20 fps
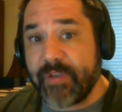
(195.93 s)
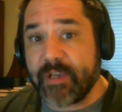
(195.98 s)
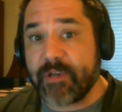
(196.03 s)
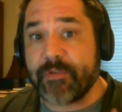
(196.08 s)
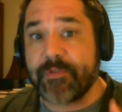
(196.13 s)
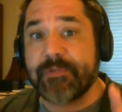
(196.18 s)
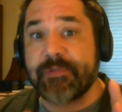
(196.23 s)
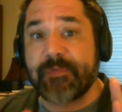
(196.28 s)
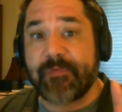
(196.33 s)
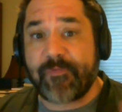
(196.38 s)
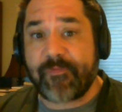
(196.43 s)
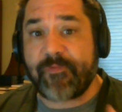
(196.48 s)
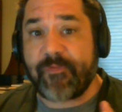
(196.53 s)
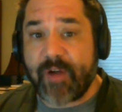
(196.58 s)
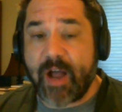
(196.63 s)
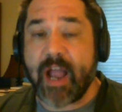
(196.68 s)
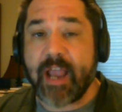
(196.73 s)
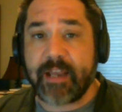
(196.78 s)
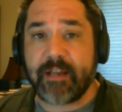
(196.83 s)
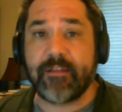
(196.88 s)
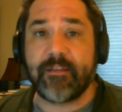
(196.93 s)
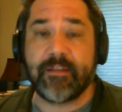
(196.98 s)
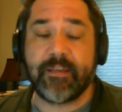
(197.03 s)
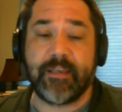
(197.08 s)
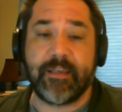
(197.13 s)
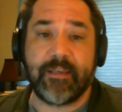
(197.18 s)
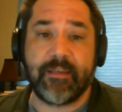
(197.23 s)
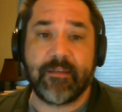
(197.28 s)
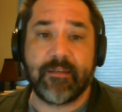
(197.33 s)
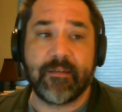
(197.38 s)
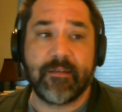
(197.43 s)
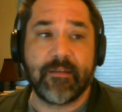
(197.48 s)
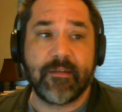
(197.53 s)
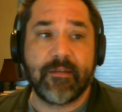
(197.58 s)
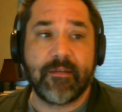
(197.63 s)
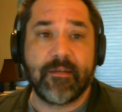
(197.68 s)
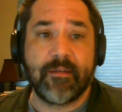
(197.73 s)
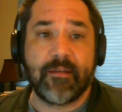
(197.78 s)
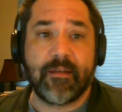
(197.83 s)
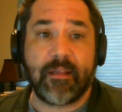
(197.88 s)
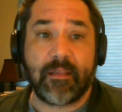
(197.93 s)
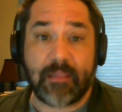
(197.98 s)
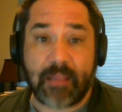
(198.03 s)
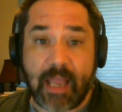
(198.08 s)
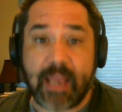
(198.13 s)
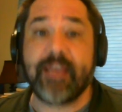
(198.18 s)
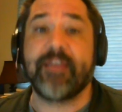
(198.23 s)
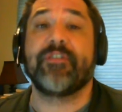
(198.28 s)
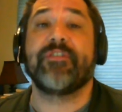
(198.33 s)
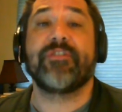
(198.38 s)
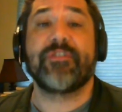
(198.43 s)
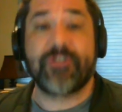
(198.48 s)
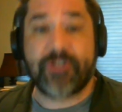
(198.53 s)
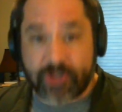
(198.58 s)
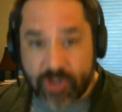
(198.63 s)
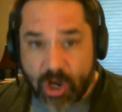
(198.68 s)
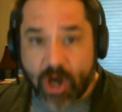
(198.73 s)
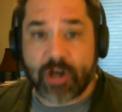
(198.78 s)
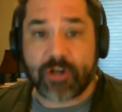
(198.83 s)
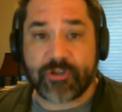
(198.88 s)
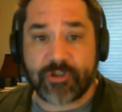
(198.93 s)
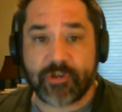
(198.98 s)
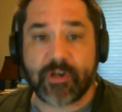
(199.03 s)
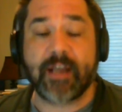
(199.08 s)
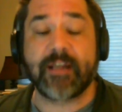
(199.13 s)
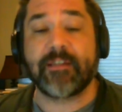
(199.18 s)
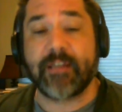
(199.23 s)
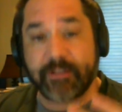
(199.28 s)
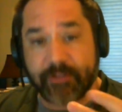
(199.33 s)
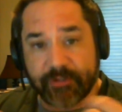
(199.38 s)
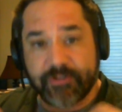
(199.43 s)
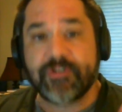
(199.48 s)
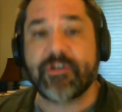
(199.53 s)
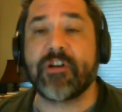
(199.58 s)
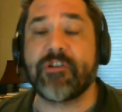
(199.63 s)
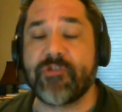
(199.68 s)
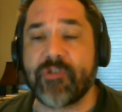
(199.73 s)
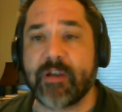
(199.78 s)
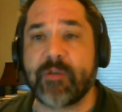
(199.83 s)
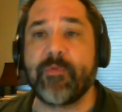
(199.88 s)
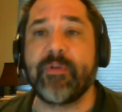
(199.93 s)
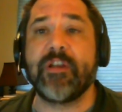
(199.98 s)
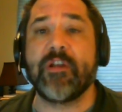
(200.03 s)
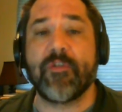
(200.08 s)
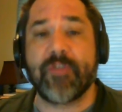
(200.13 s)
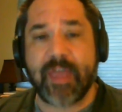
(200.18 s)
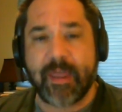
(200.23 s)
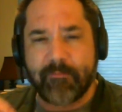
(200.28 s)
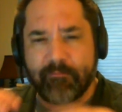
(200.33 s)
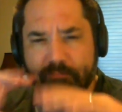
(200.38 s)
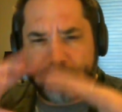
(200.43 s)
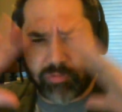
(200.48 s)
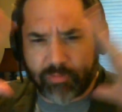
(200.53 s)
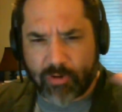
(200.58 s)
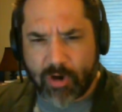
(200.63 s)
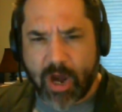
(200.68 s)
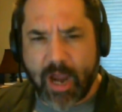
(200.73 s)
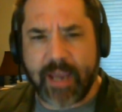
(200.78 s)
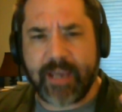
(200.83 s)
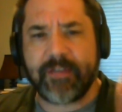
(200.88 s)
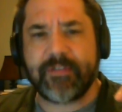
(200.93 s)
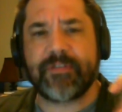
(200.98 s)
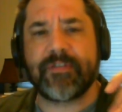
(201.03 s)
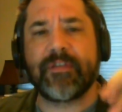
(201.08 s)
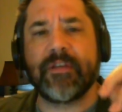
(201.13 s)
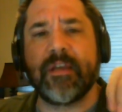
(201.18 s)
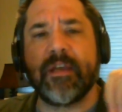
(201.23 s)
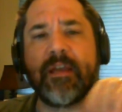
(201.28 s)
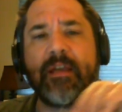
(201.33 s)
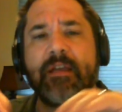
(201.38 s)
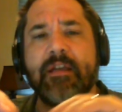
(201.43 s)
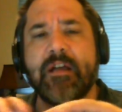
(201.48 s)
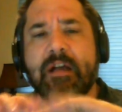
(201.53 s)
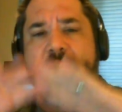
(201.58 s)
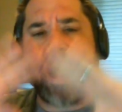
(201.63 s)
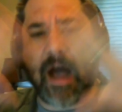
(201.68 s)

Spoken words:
feels finally like Star Trek, like the Star Trek we know, that bright,